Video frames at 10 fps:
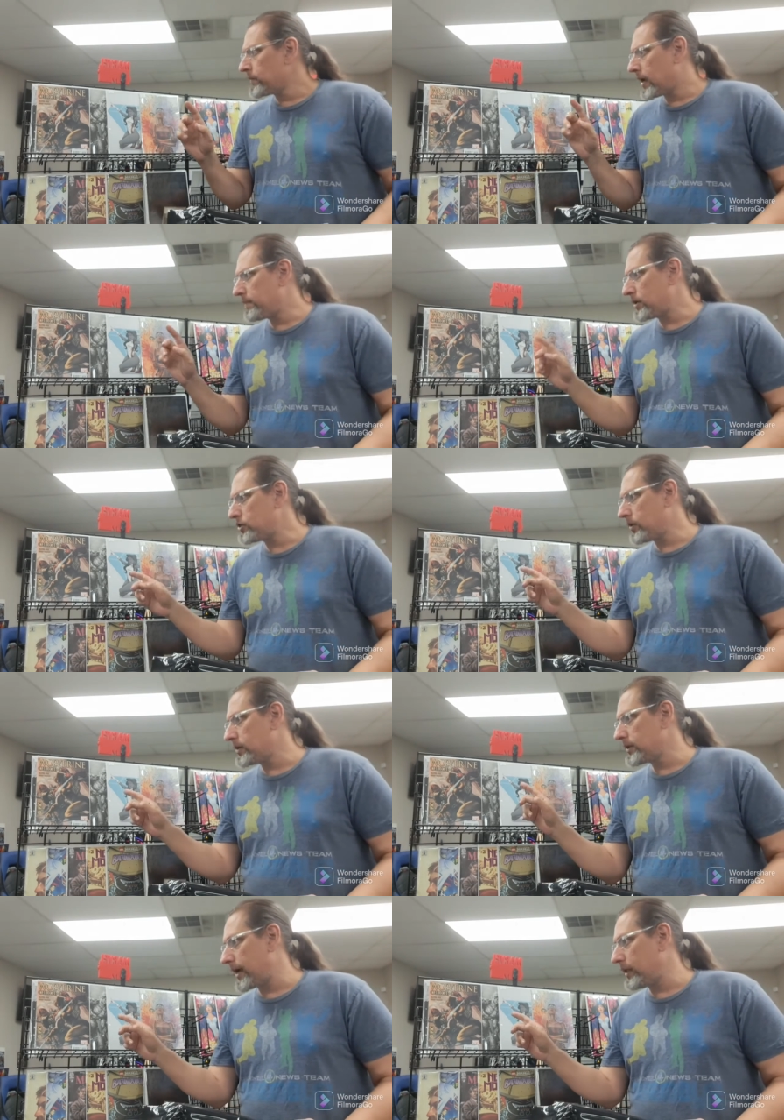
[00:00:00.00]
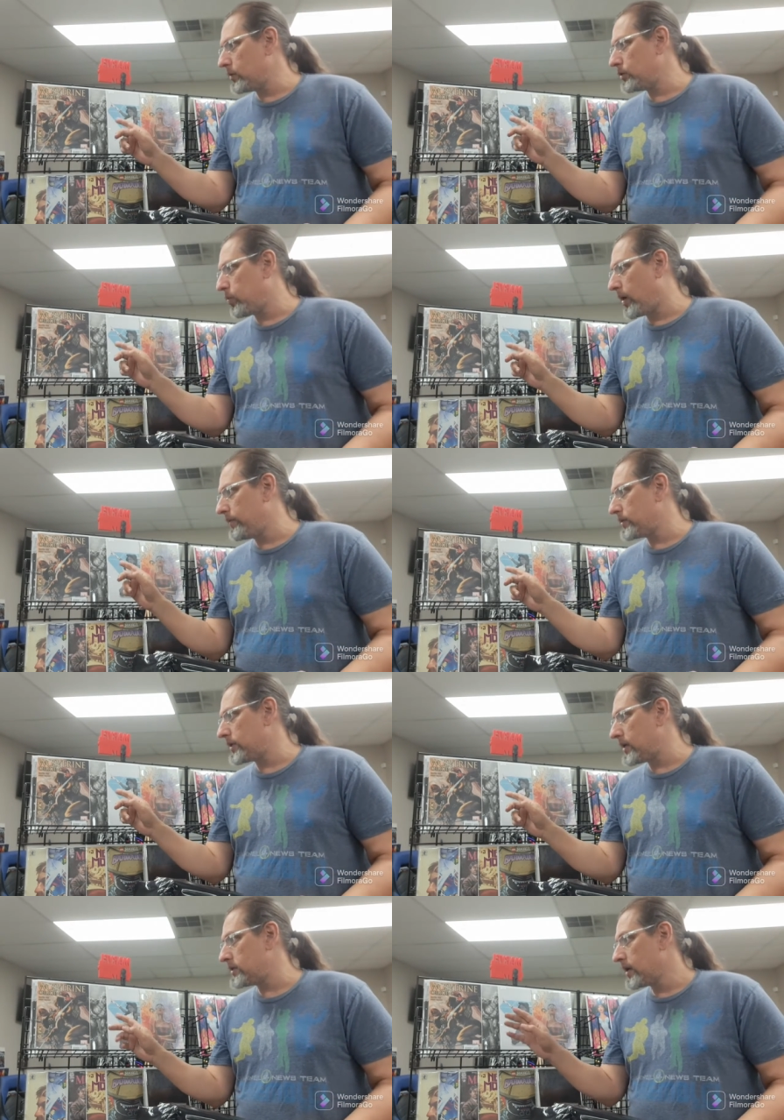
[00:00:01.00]
And I'm not sure exactly which one
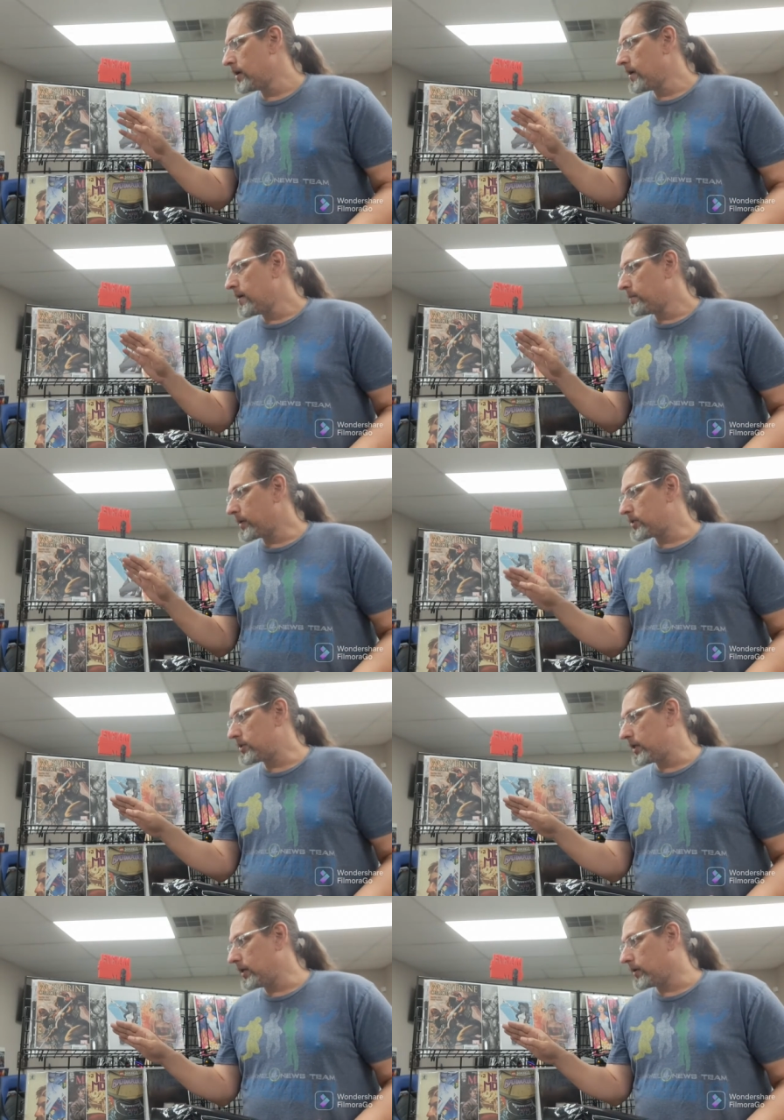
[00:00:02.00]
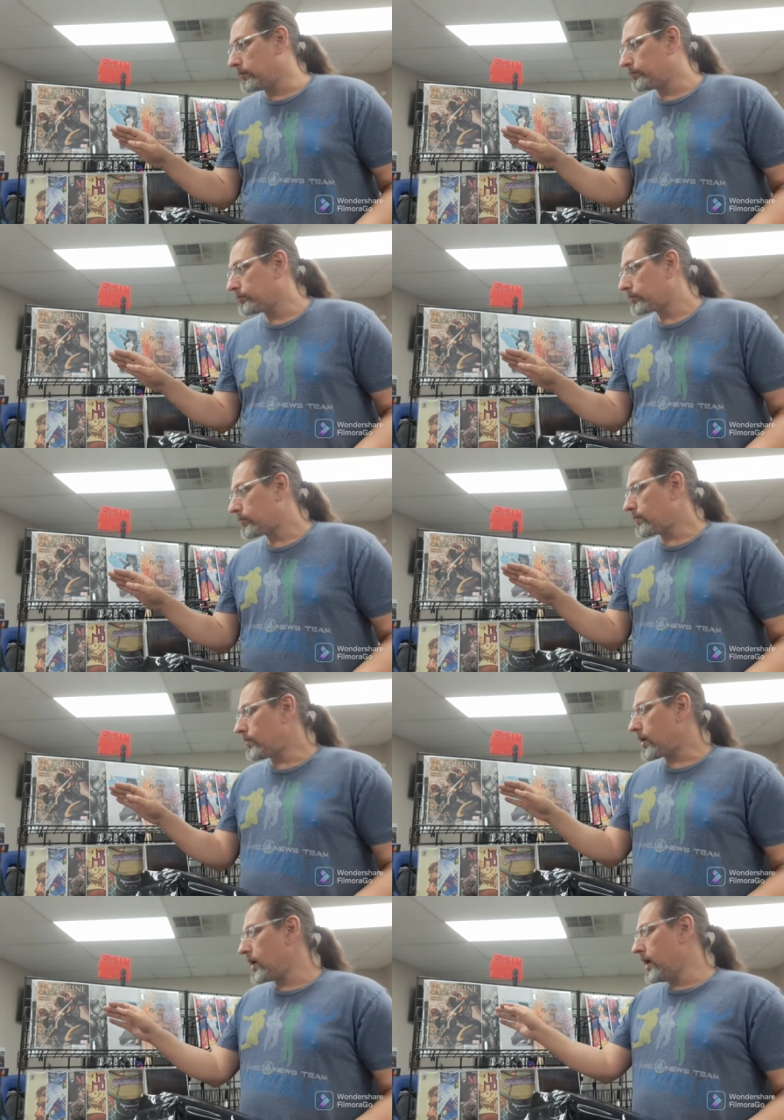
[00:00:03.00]
this is, but still,
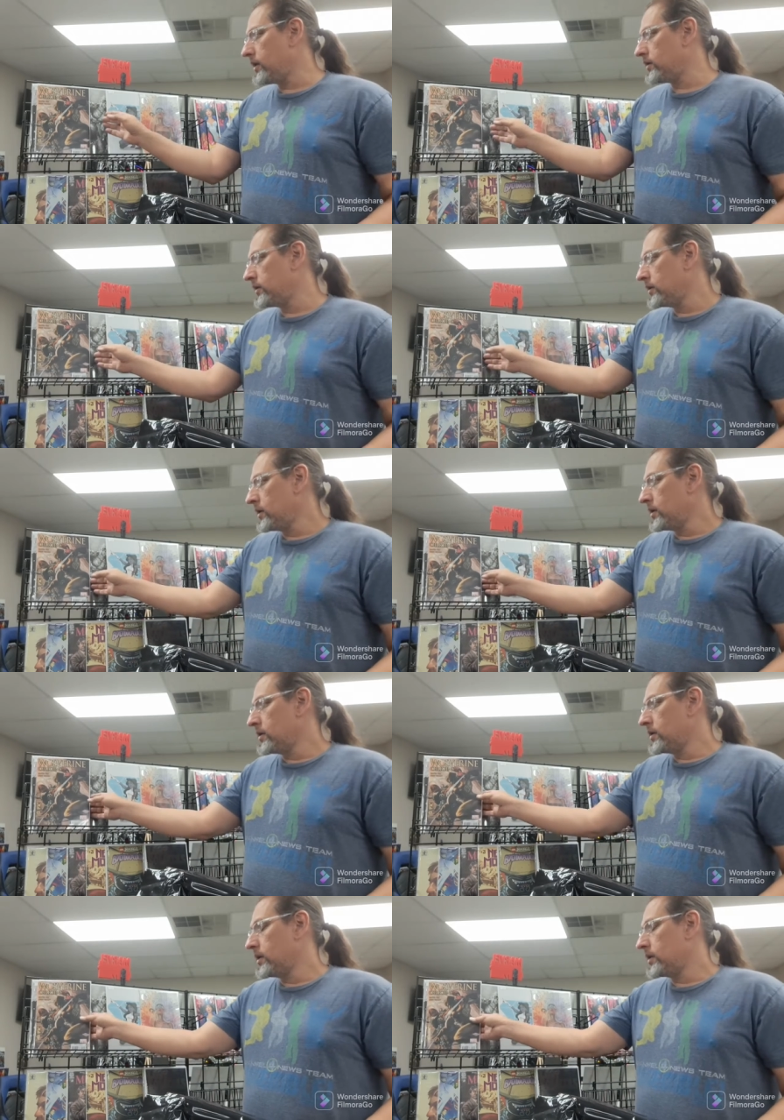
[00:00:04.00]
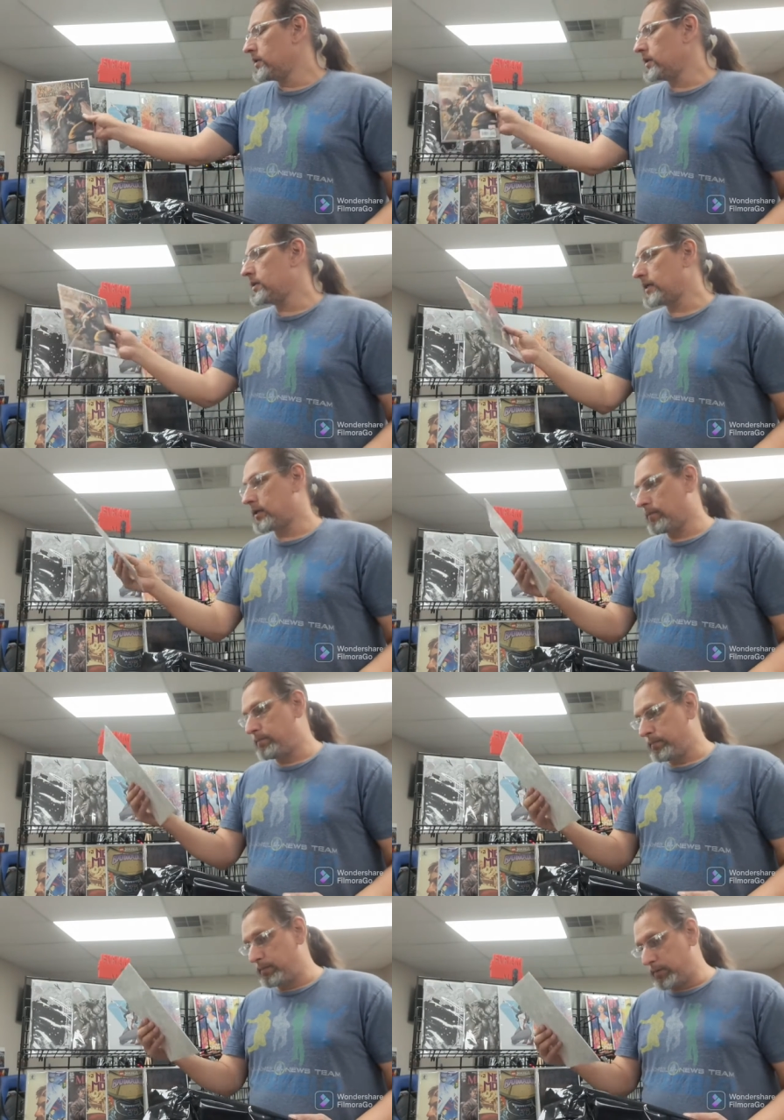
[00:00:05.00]
uh, this has a
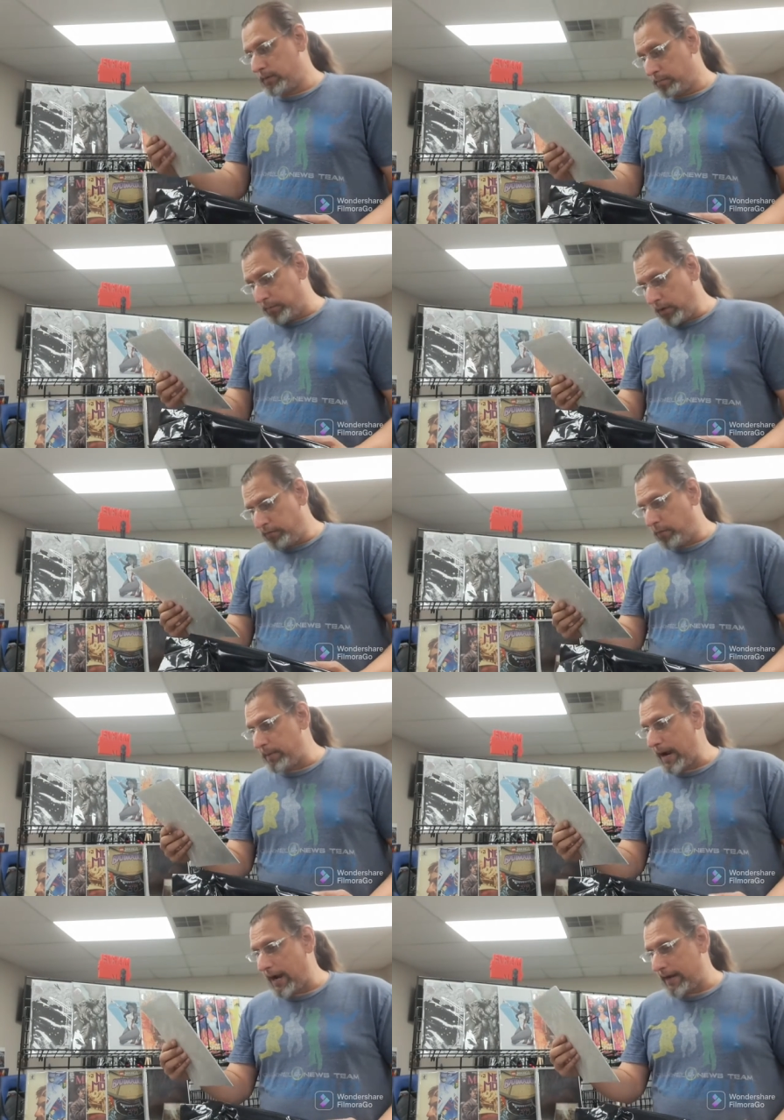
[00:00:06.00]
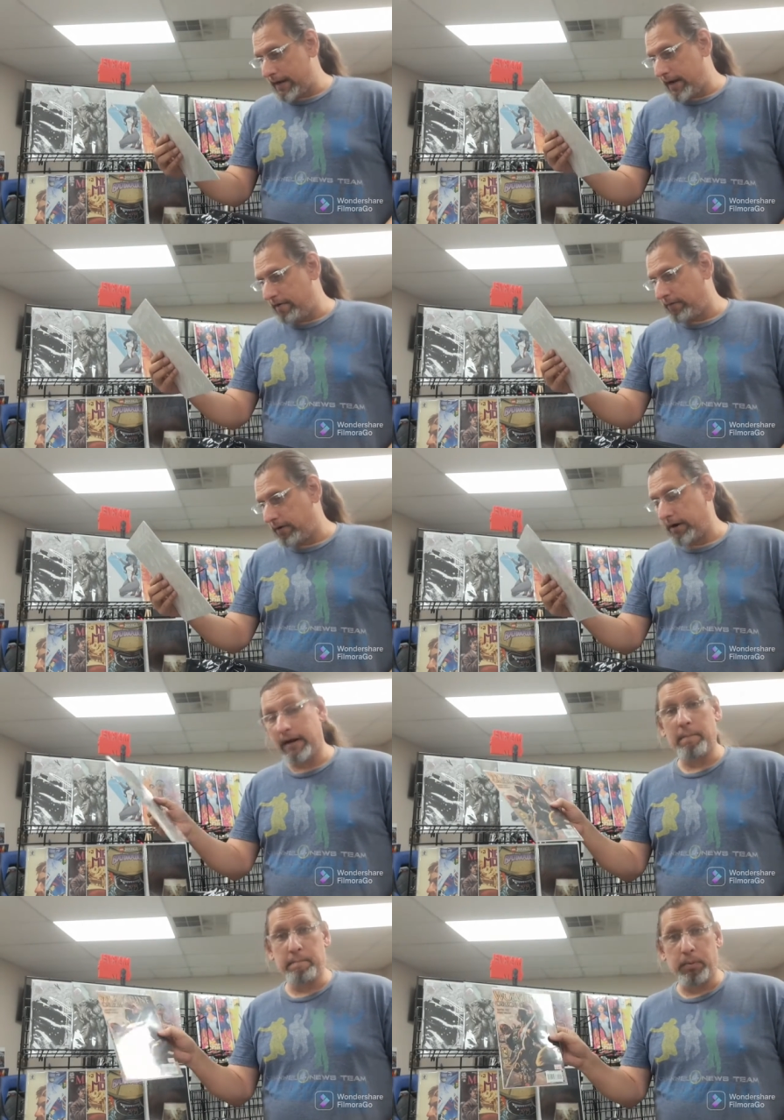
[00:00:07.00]
beautiful Bianchi cover on
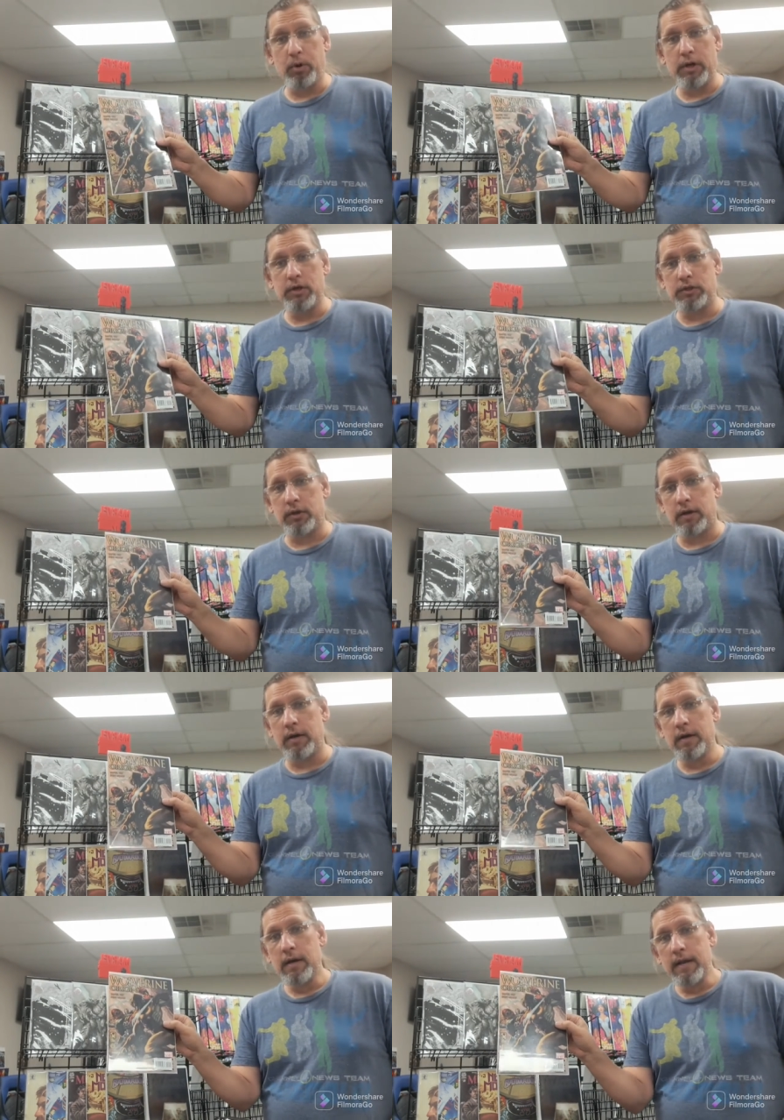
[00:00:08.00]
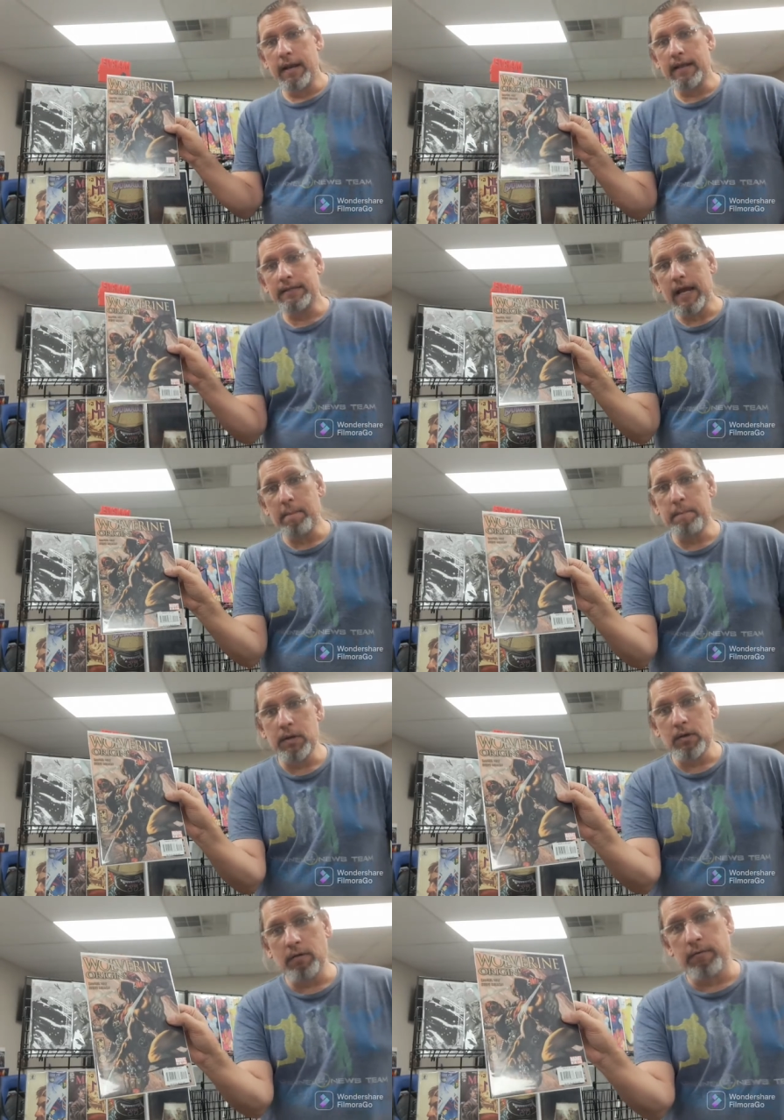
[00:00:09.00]
it. I'm pretty sure it is a
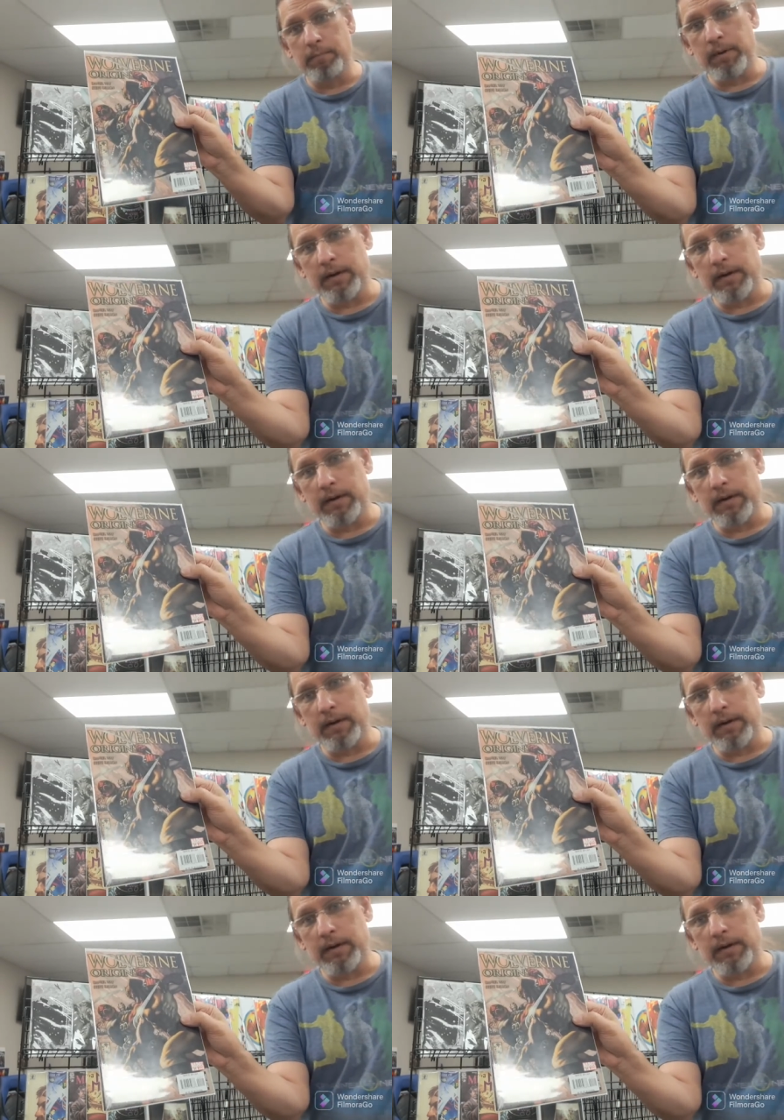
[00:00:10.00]
beautiful